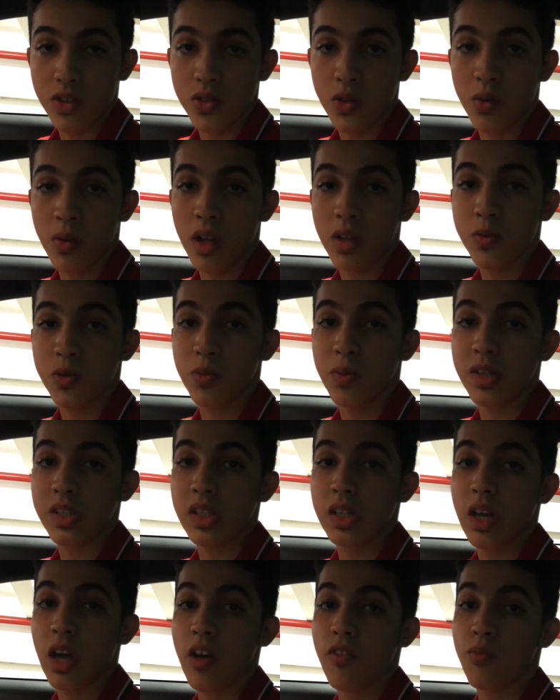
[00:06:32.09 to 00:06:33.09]
So it helps you
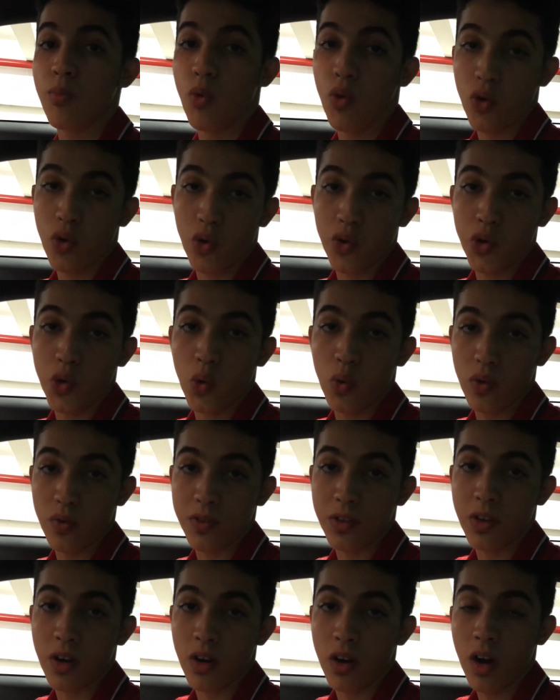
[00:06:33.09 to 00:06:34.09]
basically have more control of
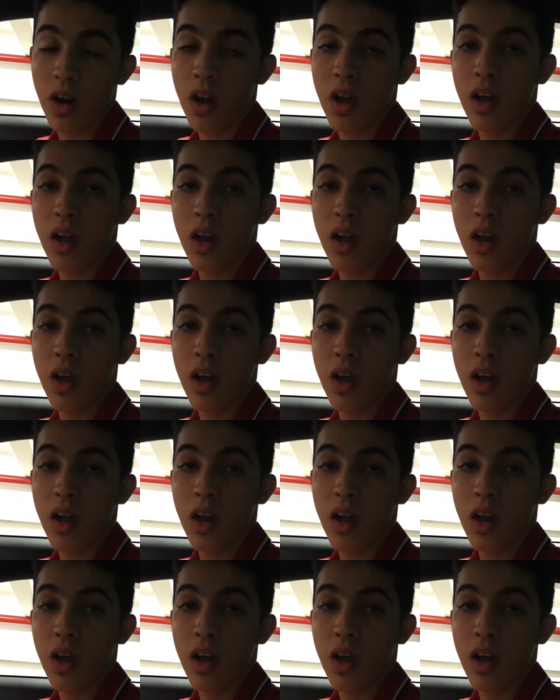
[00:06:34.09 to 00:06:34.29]
the car,